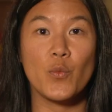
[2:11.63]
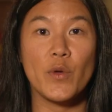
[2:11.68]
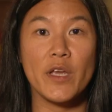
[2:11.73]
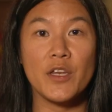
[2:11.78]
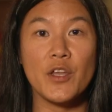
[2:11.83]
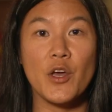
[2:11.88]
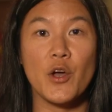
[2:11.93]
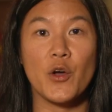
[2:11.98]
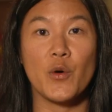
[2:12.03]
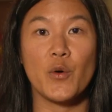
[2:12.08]
We
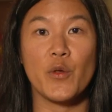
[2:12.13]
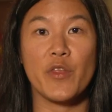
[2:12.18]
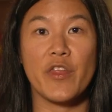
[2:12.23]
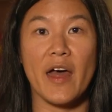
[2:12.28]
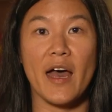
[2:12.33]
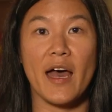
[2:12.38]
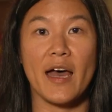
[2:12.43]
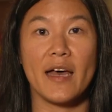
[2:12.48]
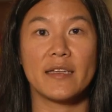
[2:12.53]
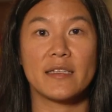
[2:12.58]
know
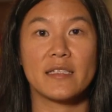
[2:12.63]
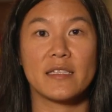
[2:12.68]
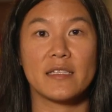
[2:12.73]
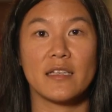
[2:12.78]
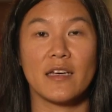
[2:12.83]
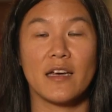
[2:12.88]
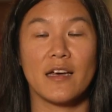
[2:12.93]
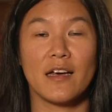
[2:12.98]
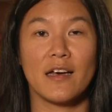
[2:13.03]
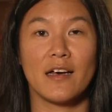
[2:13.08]
that
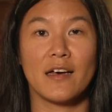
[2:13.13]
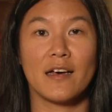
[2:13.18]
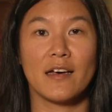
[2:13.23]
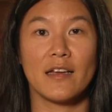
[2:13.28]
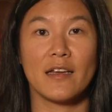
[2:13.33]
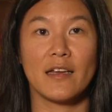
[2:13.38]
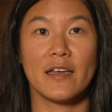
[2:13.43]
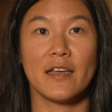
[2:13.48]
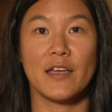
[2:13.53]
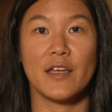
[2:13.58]

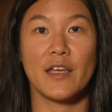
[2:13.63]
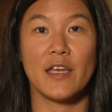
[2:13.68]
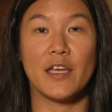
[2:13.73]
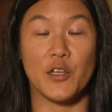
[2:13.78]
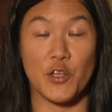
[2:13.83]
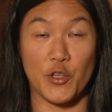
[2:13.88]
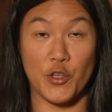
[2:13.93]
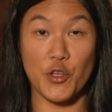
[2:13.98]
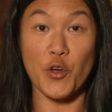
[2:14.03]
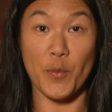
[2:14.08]
uh, in
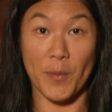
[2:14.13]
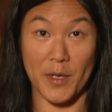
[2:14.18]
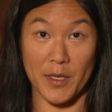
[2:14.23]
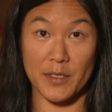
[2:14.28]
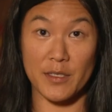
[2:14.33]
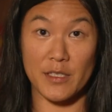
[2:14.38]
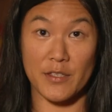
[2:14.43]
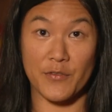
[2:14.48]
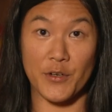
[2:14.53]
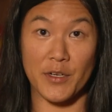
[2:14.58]

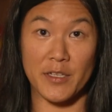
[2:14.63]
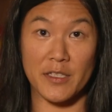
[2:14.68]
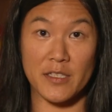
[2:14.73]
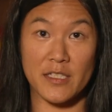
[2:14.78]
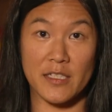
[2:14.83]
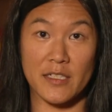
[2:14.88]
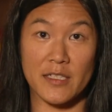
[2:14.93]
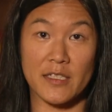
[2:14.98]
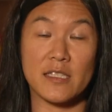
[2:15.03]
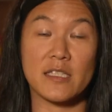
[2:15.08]
humans, for
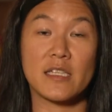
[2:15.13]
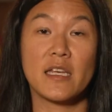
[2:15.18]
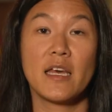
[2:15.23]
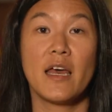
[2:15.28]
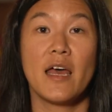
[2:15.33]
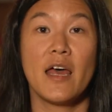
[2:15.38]
instance,